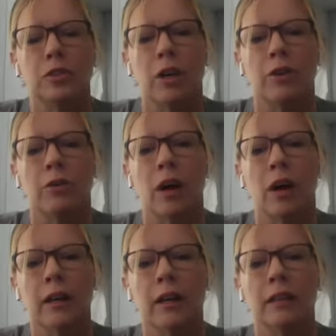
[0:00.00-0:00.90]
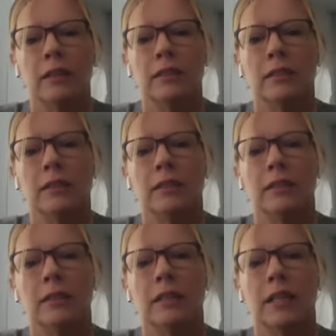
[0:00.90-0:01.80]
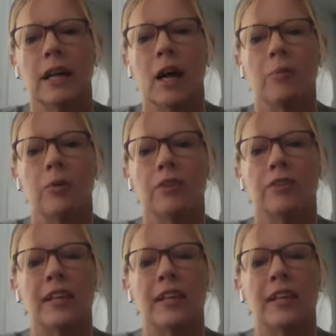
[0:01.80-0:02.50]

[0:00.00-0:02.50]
Chaturanga, upward